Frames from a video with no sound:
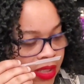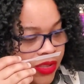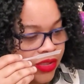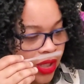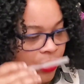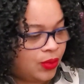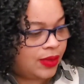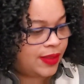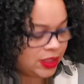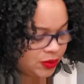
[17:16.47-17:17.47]
So
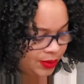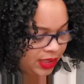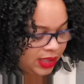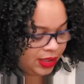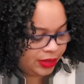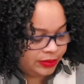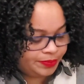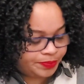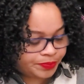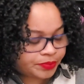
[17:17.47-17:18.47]
this one here,
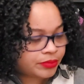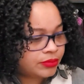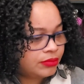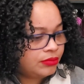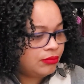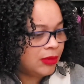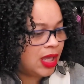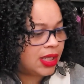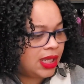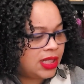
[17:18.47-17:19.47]

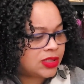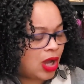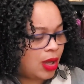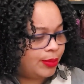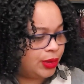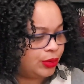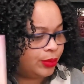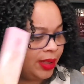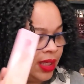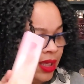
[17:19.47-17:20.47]
again, it's called Bloom.